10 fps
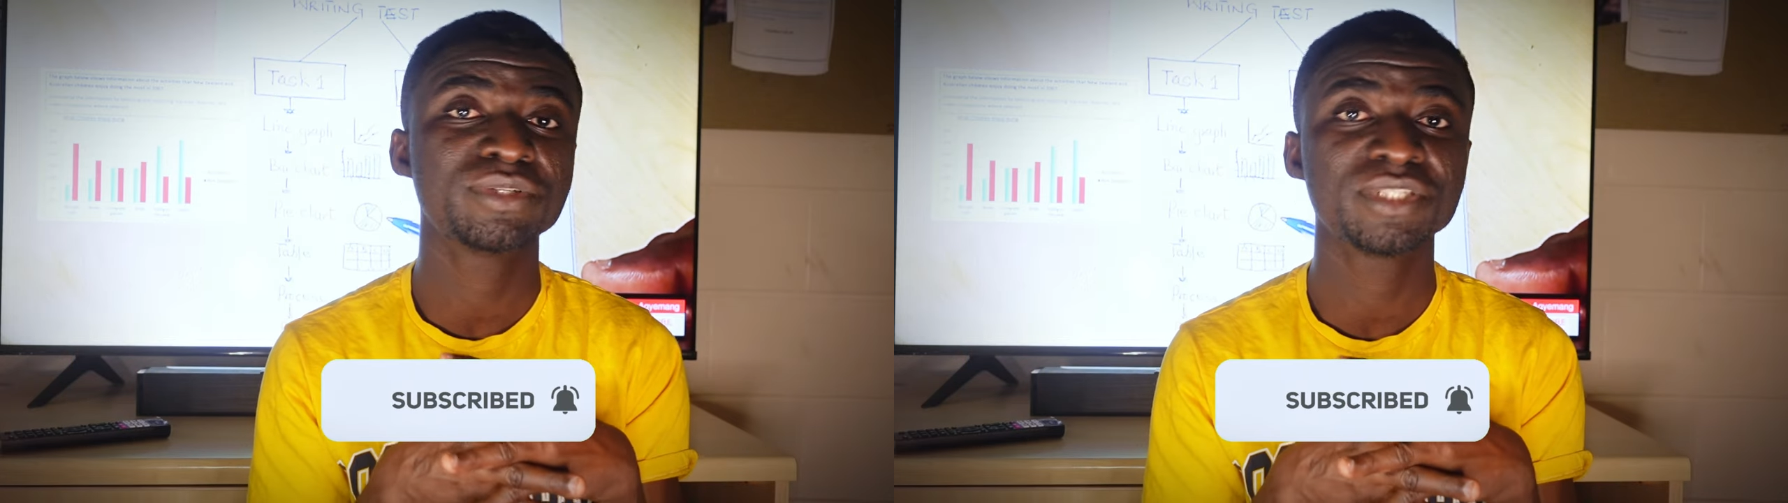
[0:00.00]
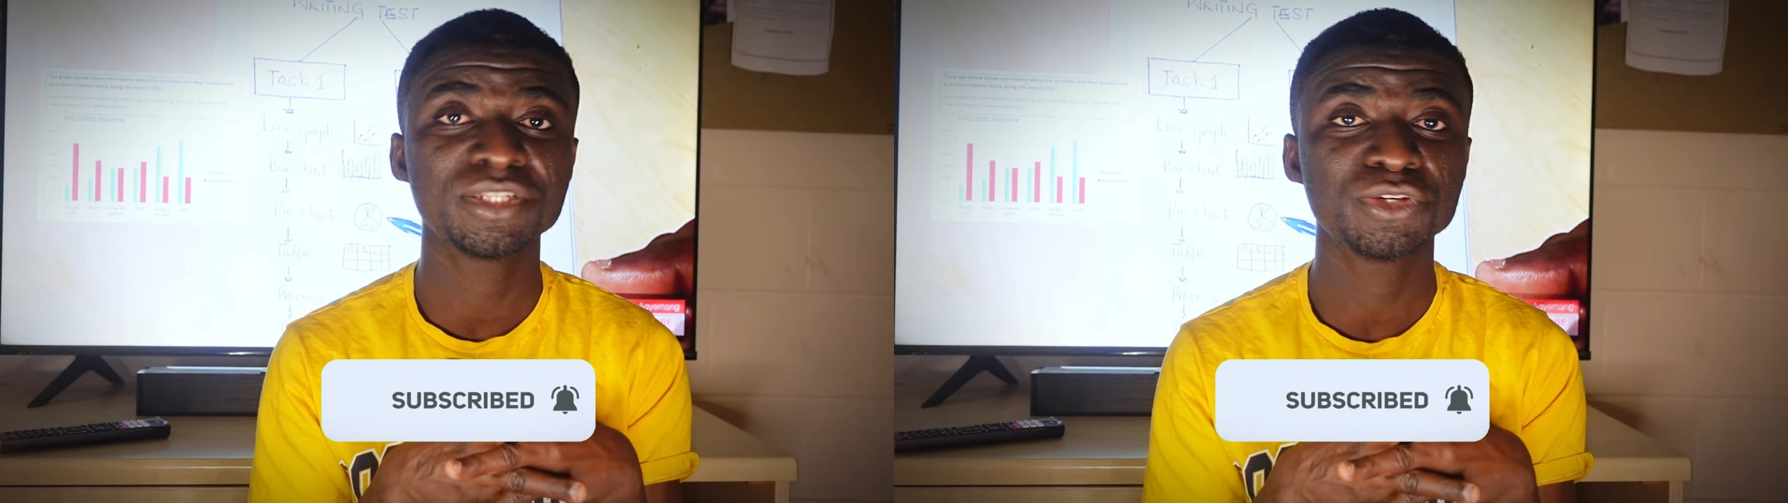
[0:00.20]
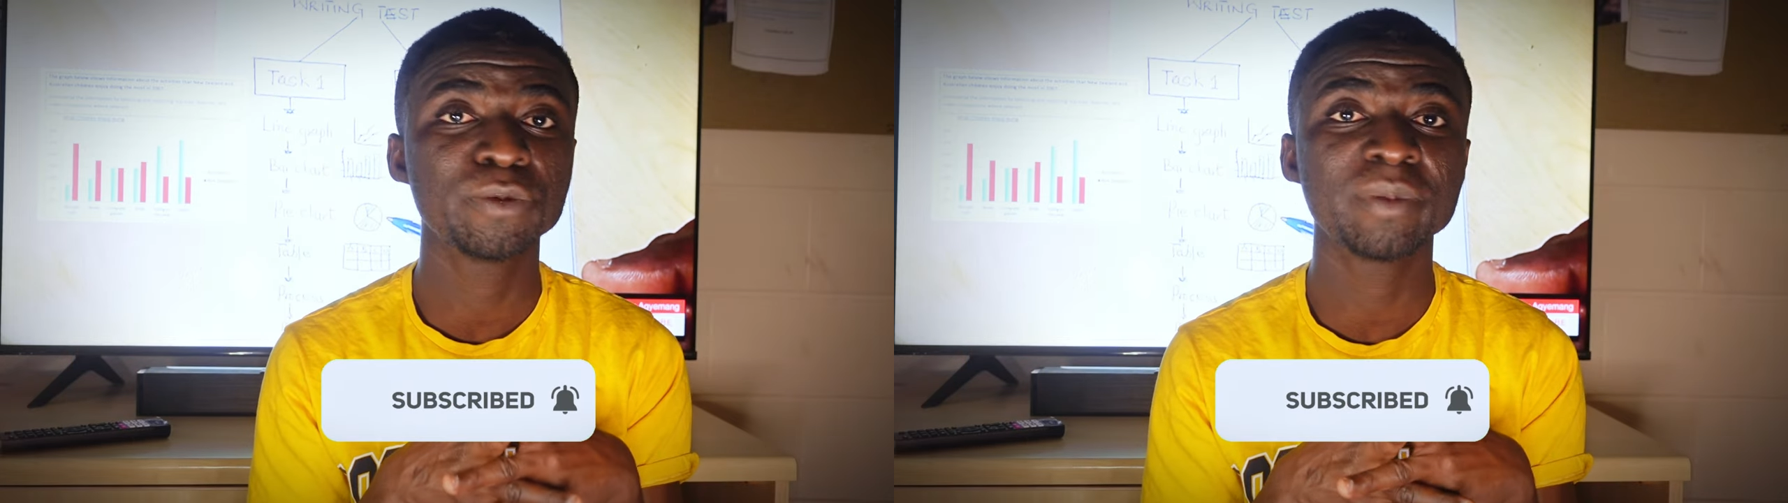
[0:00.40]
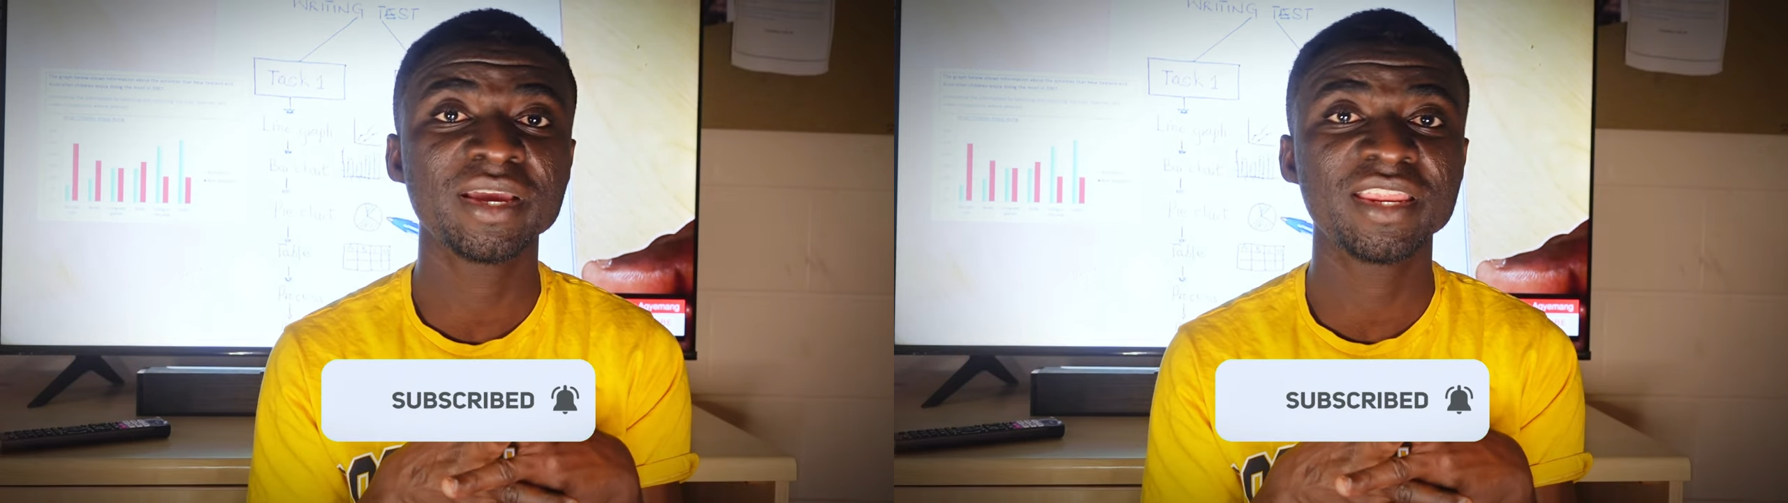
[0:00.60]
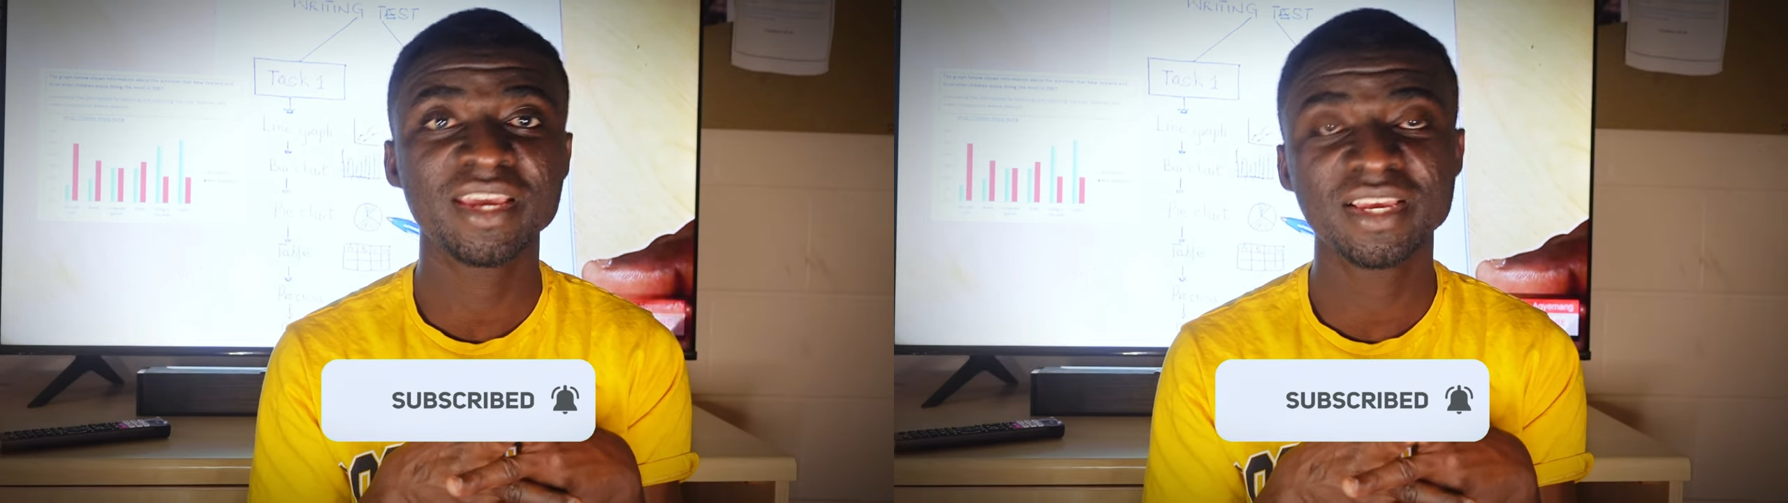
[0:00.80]
see you in my
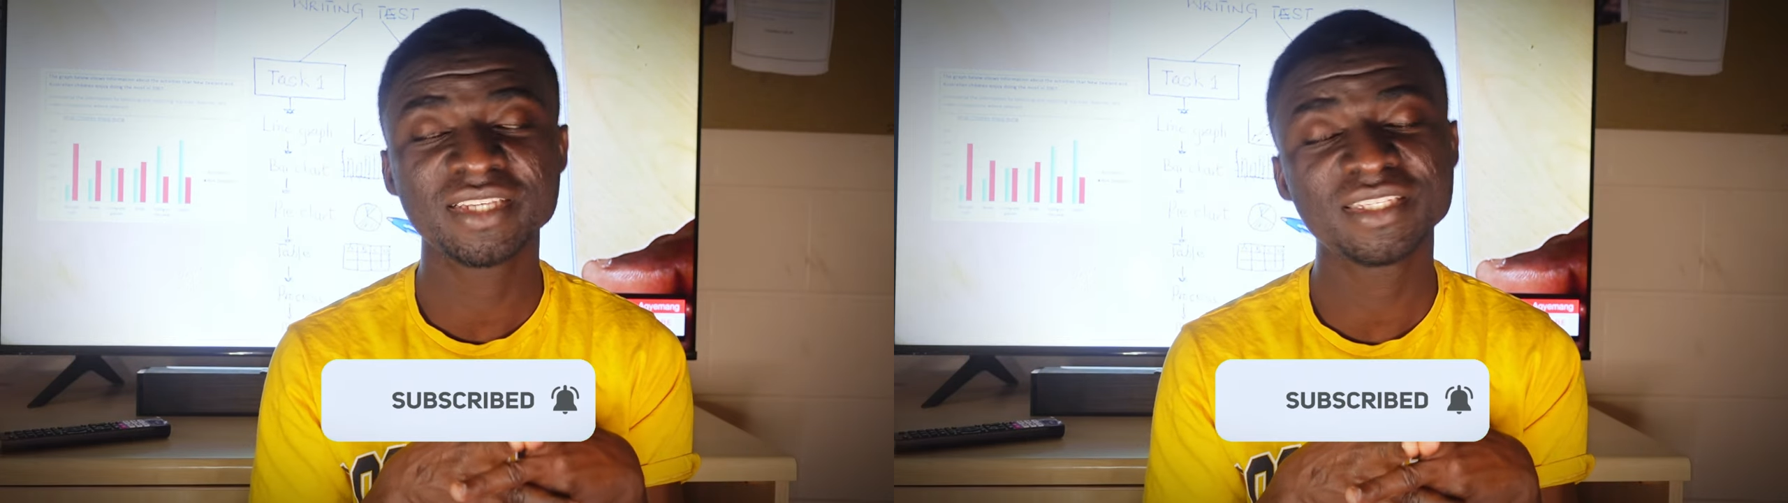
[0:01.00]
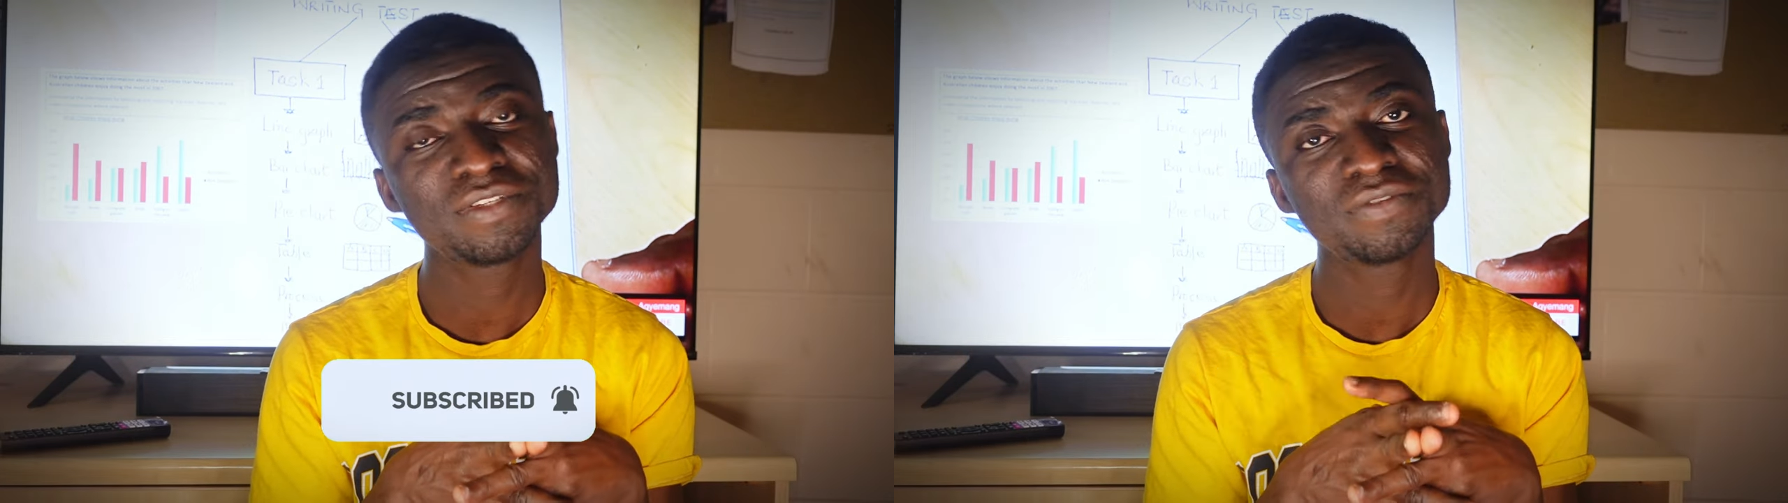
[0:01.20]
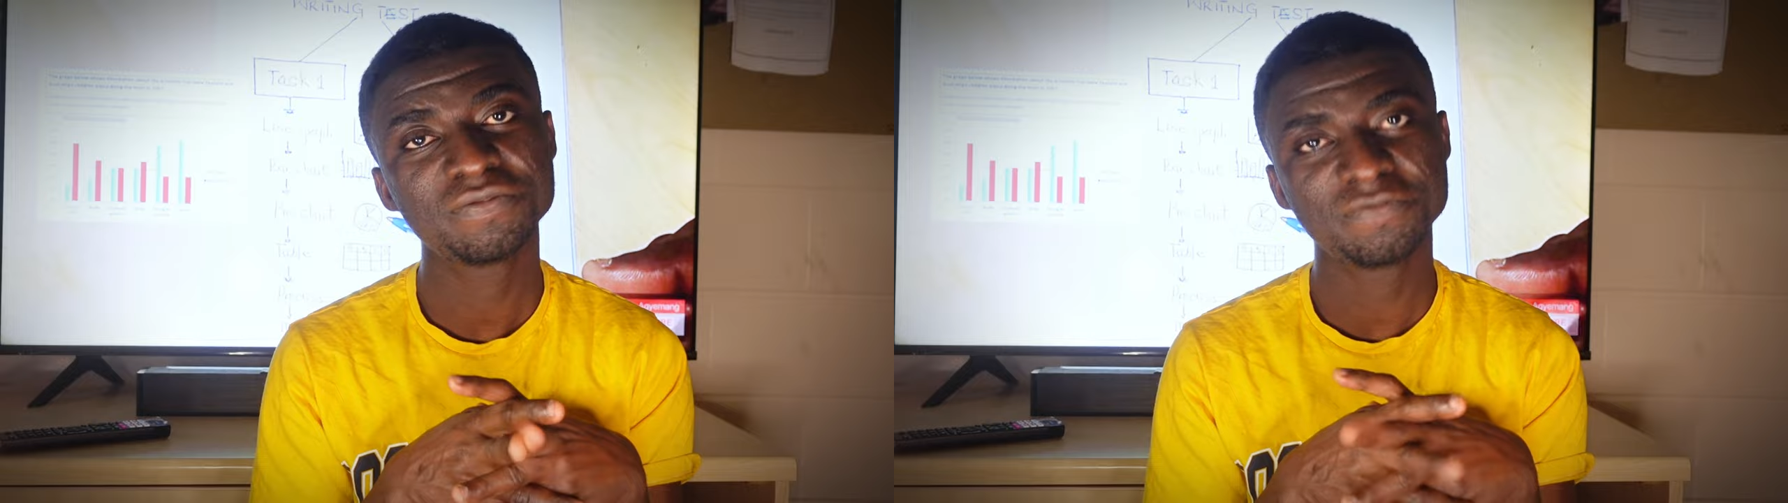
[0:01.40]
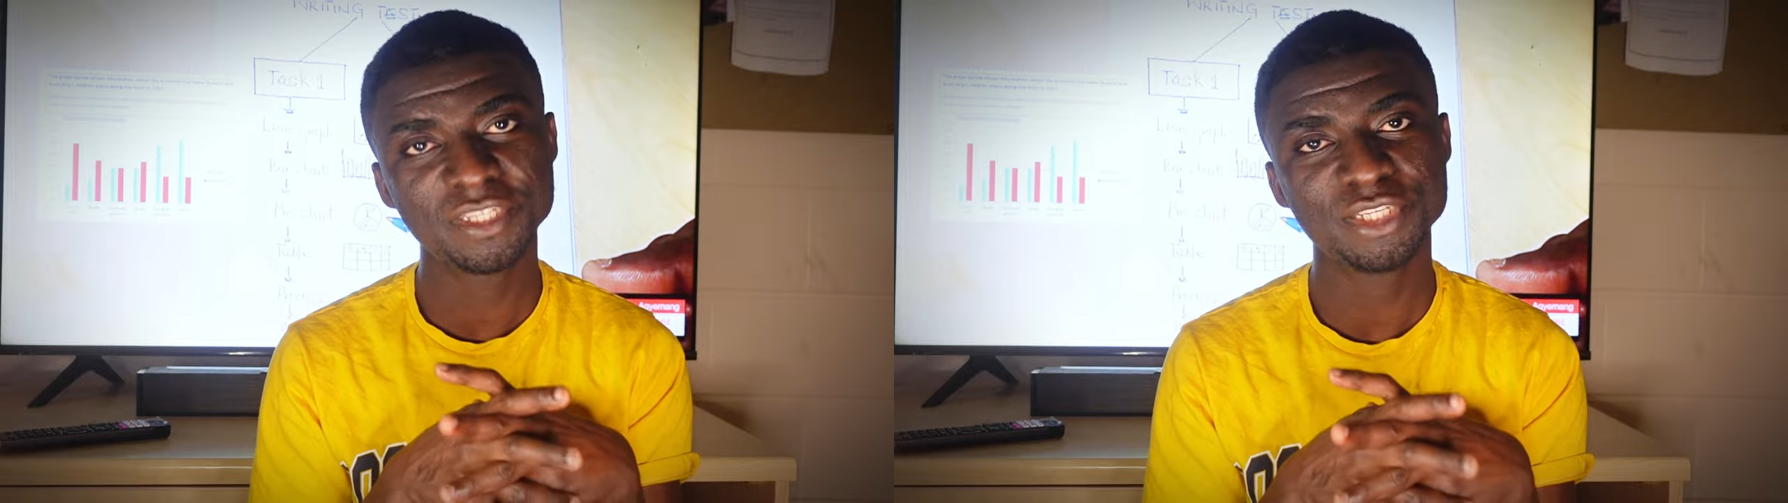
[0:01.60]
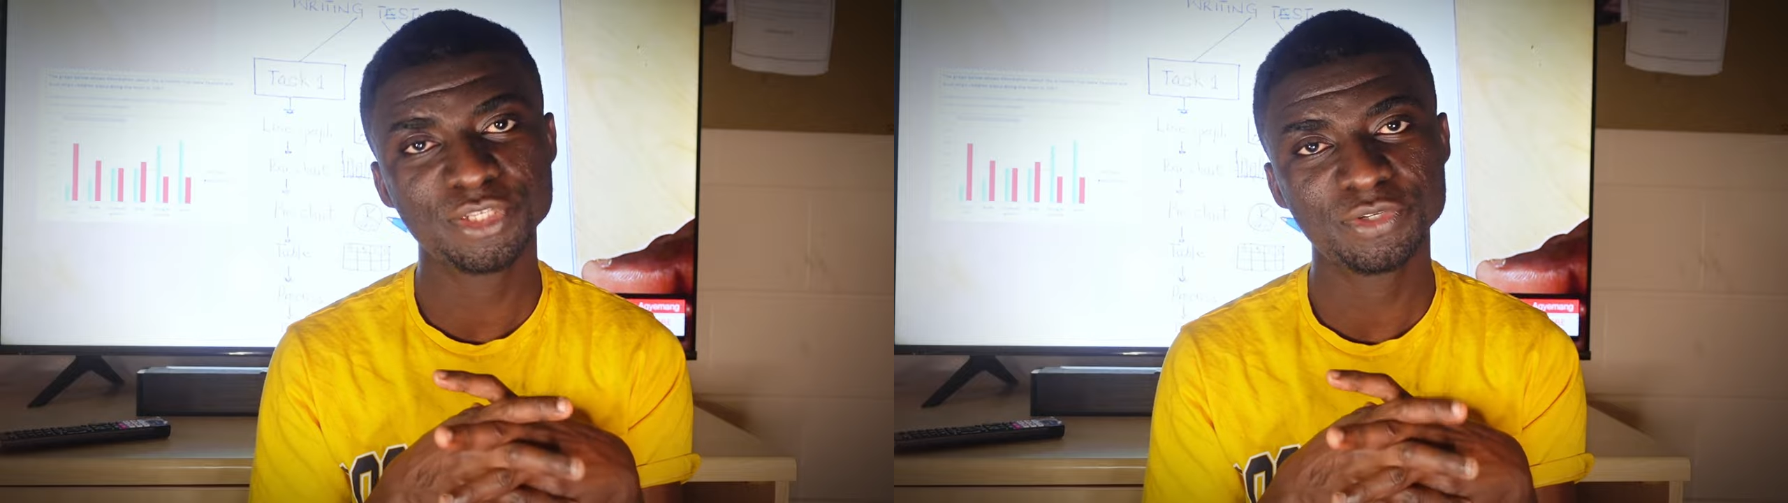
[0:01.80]
next
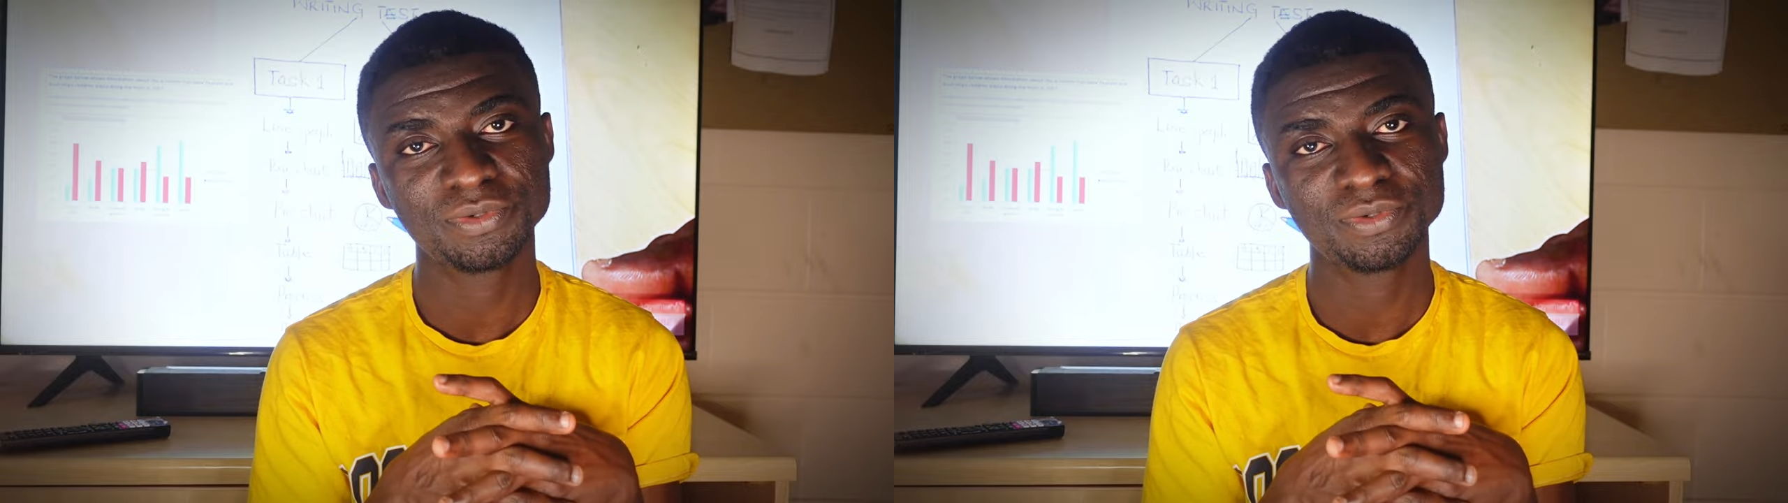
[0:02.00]
video.